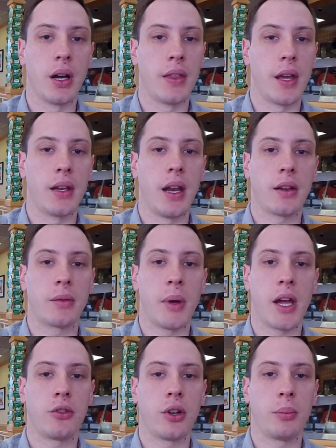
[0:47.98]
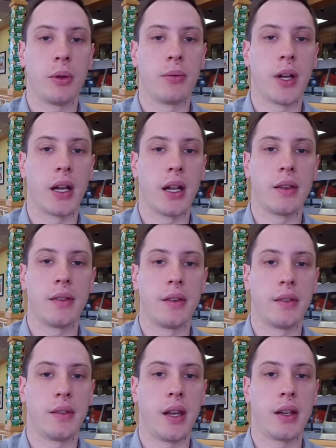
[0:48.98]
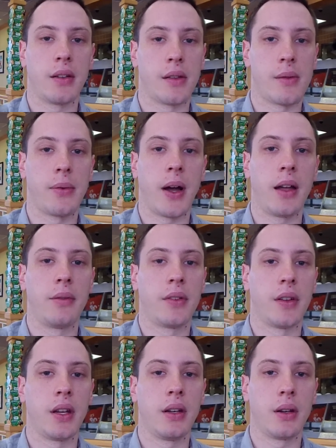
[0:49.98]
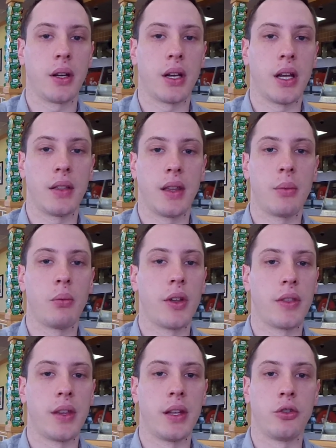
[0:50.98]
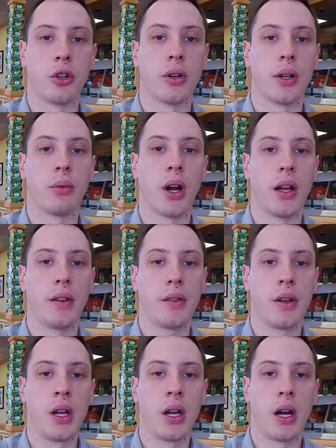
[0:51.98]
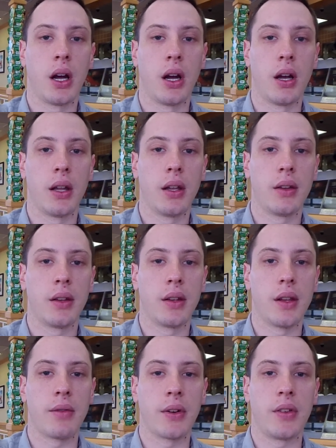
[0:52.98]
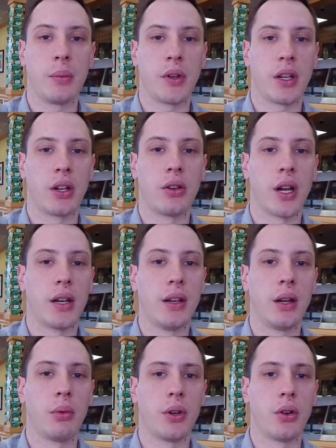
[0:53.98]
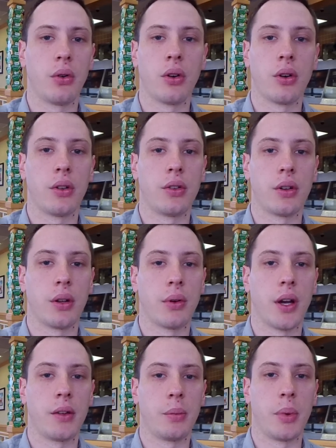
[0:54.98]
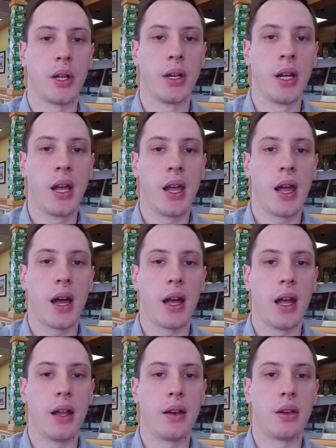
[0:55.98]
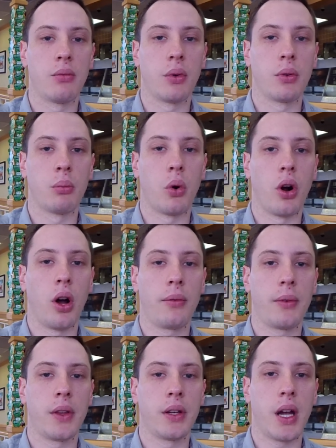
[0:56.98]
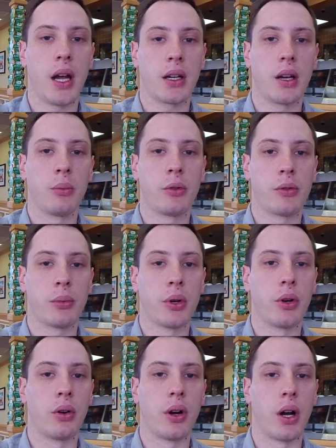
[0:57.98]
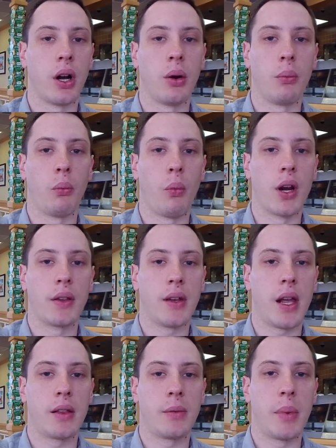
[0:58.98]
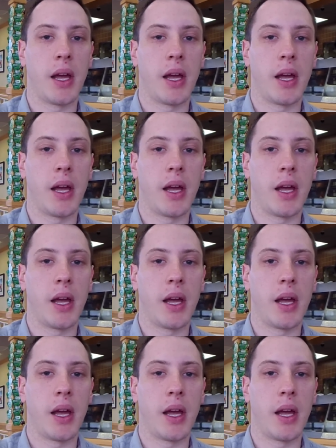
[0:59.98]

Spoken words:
In that next matchup, you've got NC State as the 5 seed. You're going to hit them with the dirty rice. It never seems like a good idea when you order the dirty rice, but it more often than not comes through. When it's at its